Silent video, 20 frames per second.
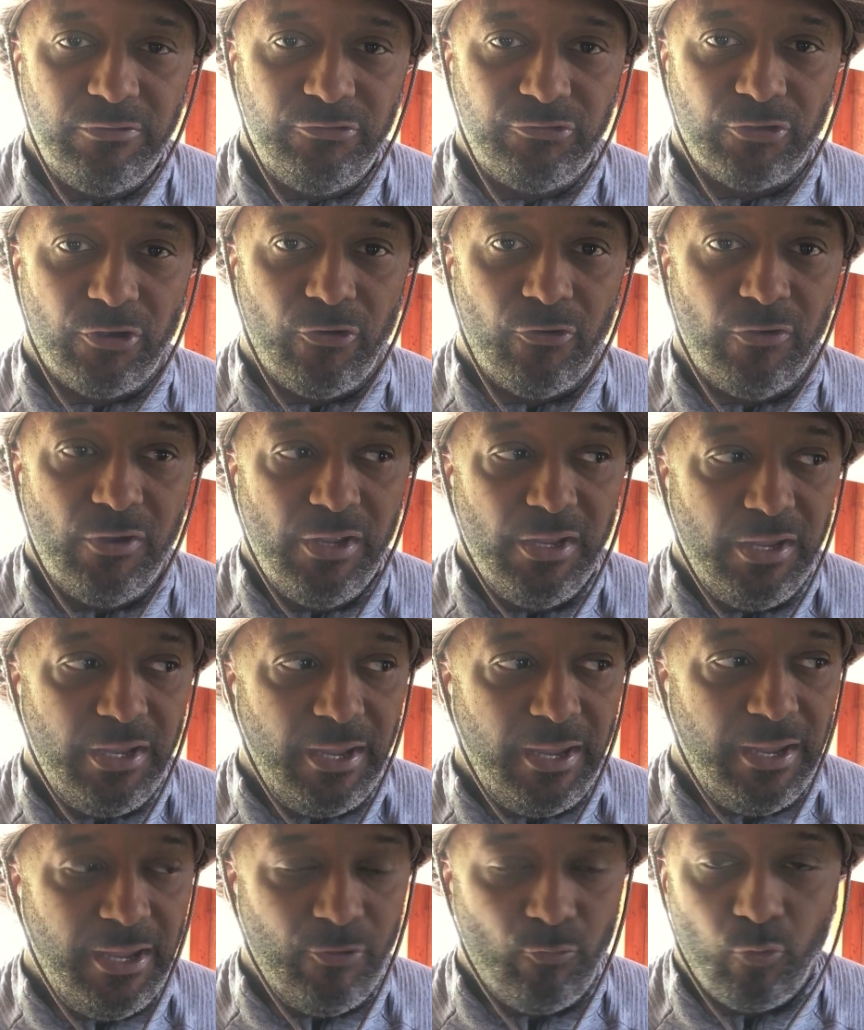So
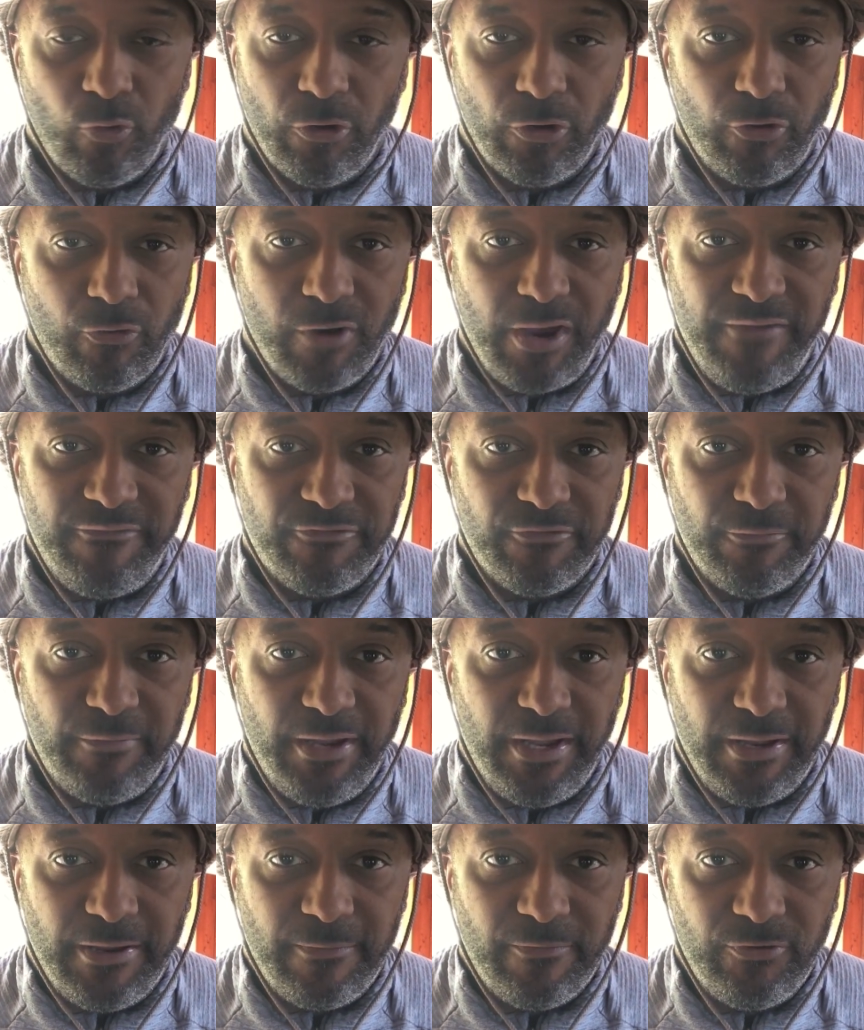it worked great for
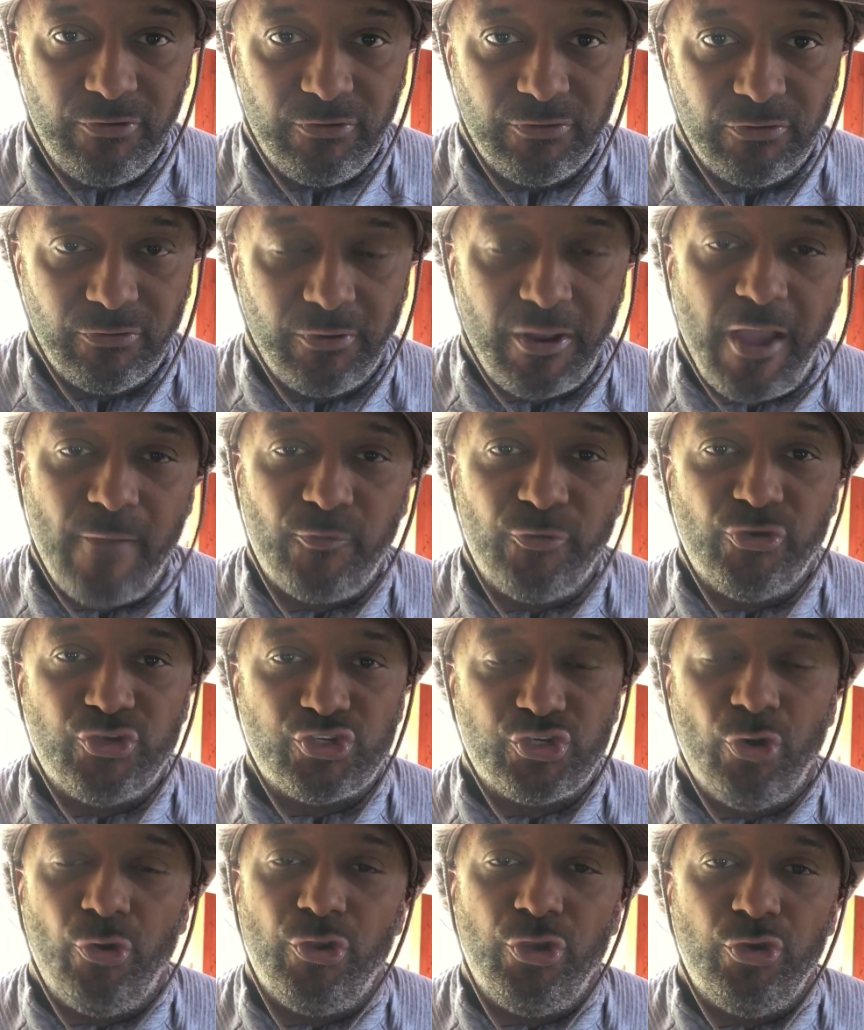me. So now I'm going to
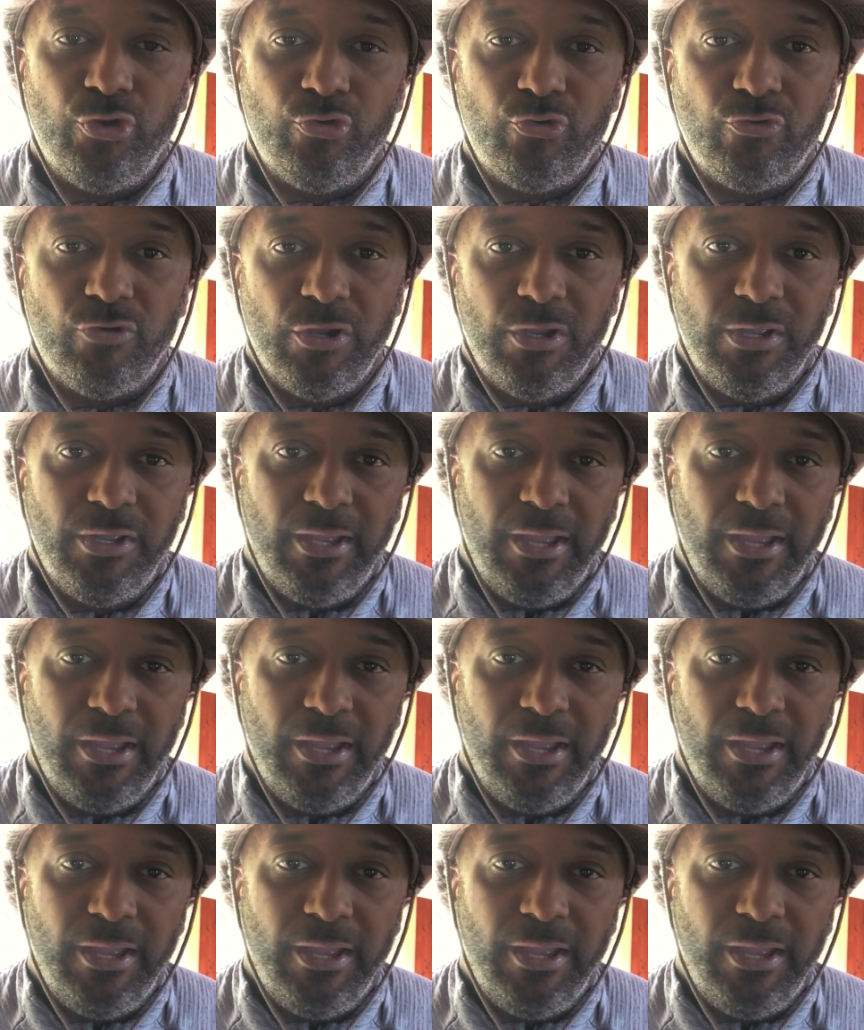show you